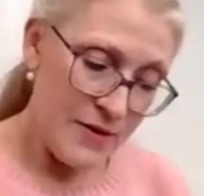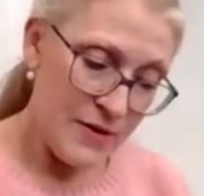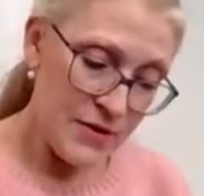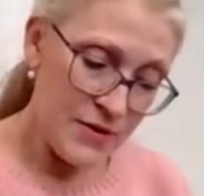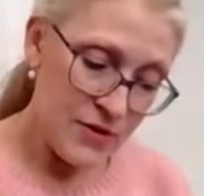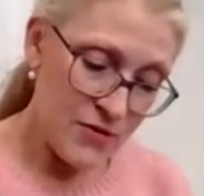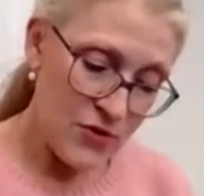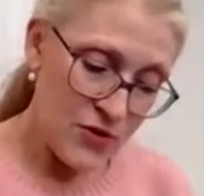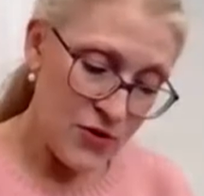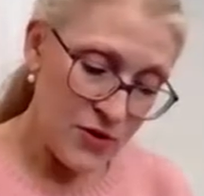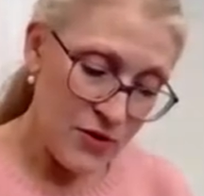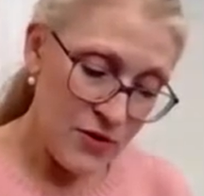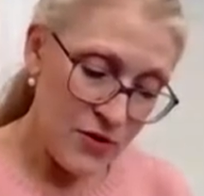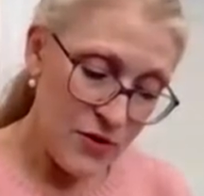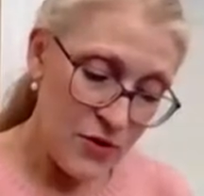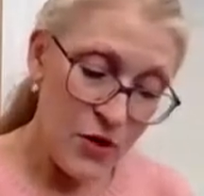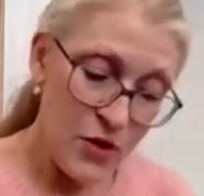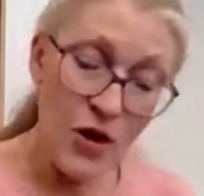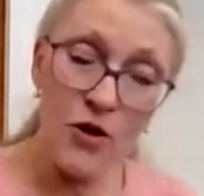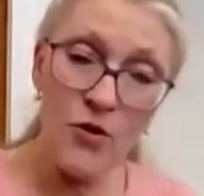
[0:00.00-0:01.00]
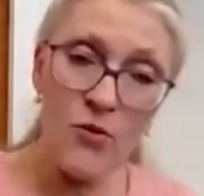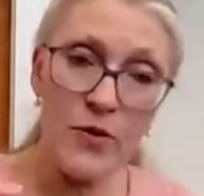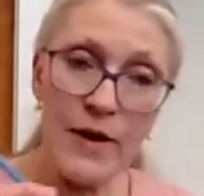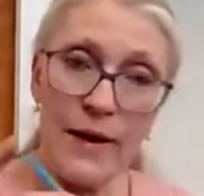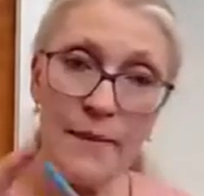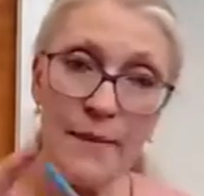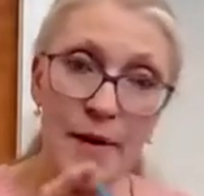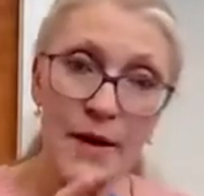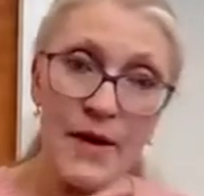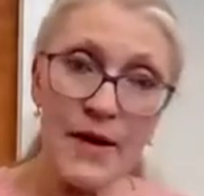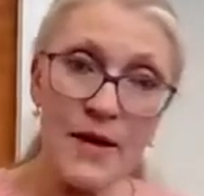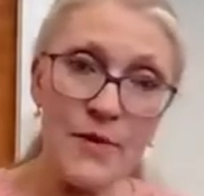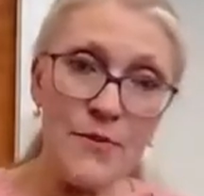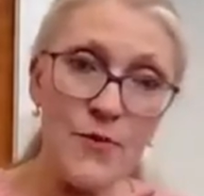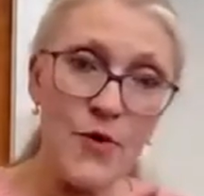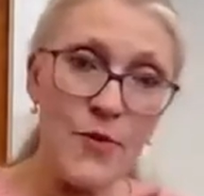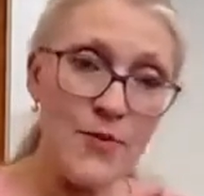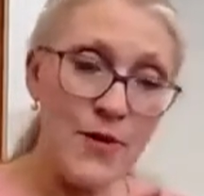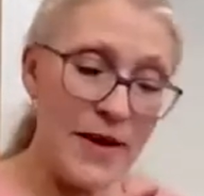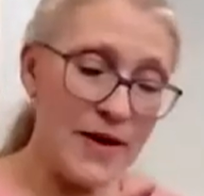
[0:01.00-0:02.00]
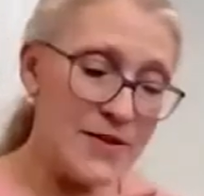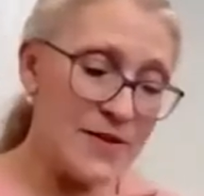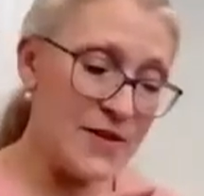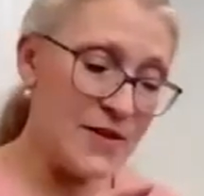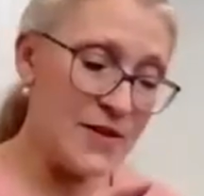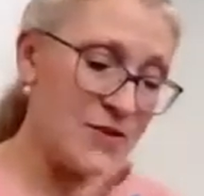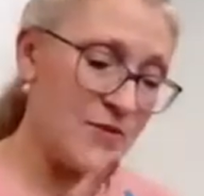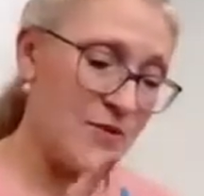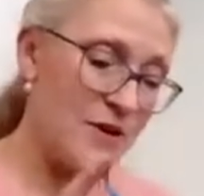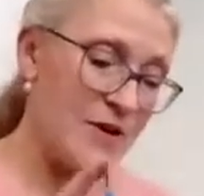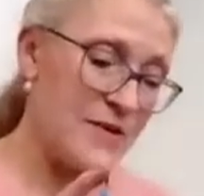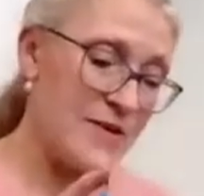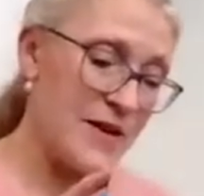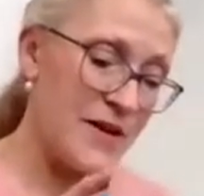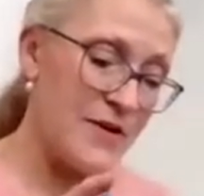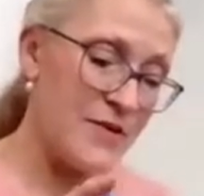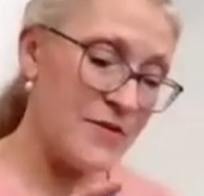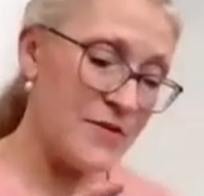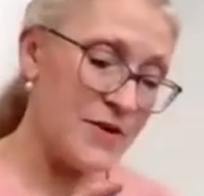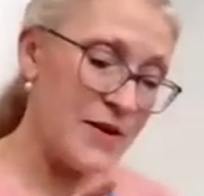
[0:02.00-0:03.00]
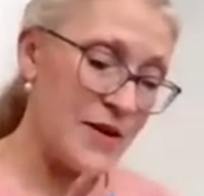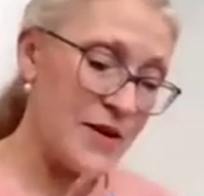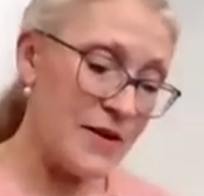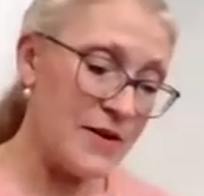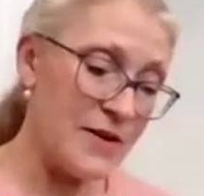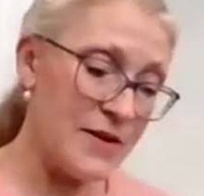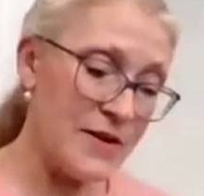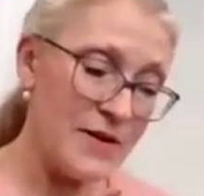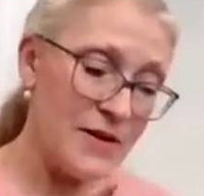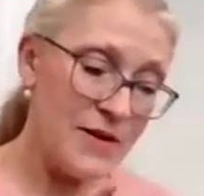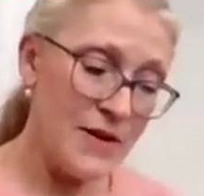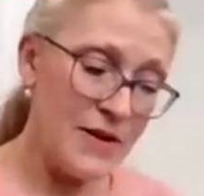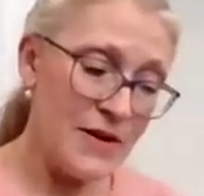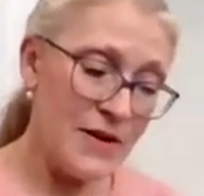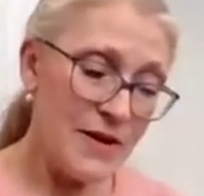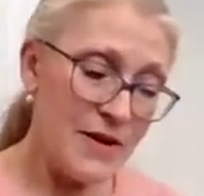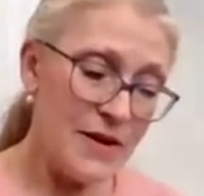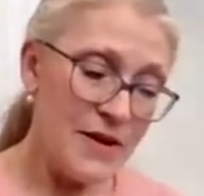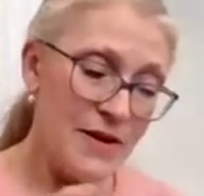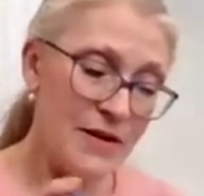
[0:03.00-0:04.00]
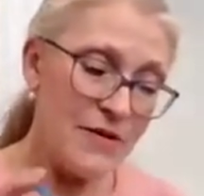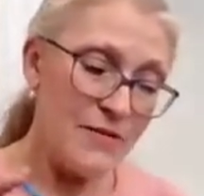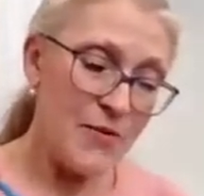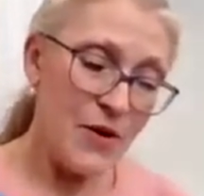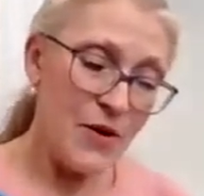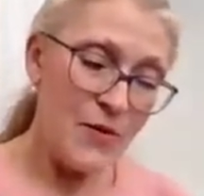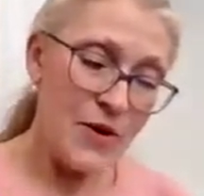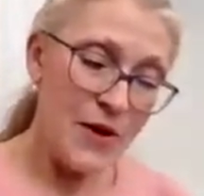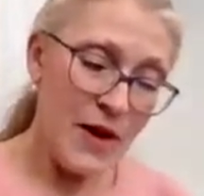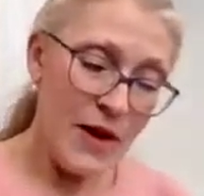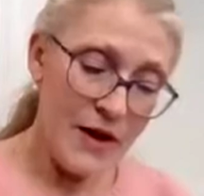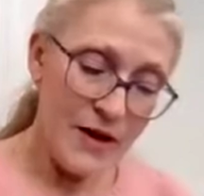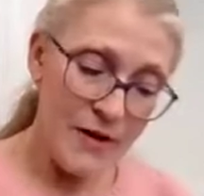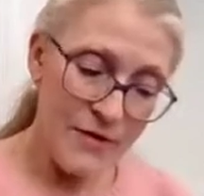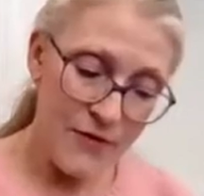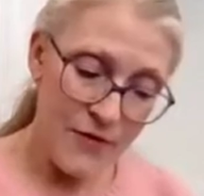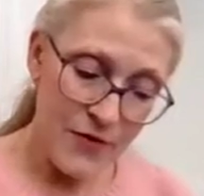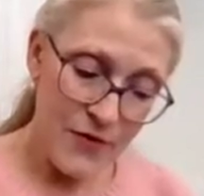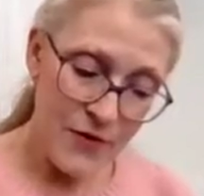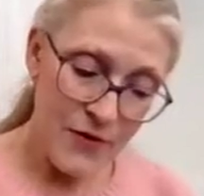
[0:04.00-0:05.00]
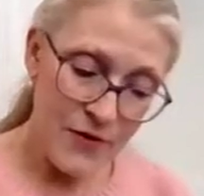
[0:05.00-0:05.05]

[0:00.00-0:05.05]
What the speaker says: So just so you know, we're not buying any more plastic straws, I don't think, but we have